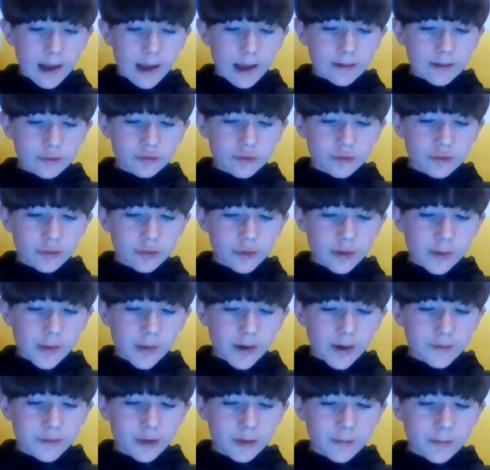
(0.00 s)
and ensure you
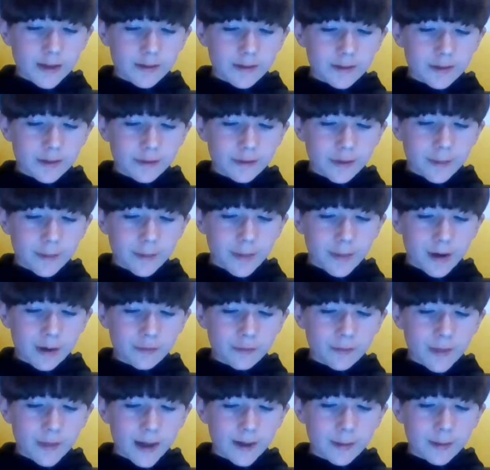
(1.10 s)
are 2 meters apart
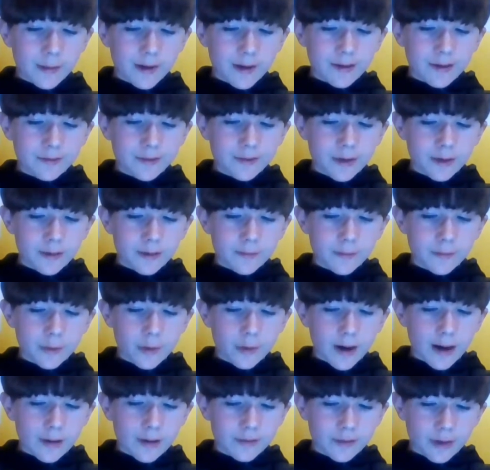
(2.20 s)
from anyone outside of
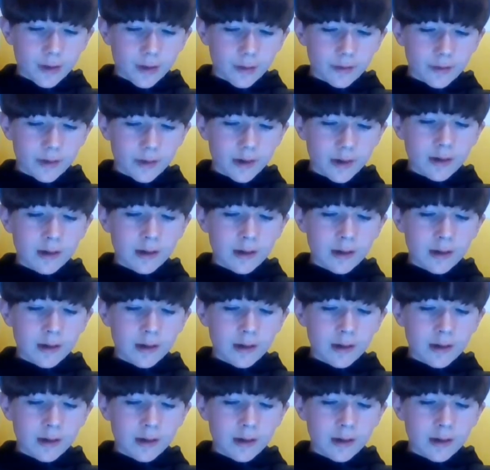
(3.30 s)
your household.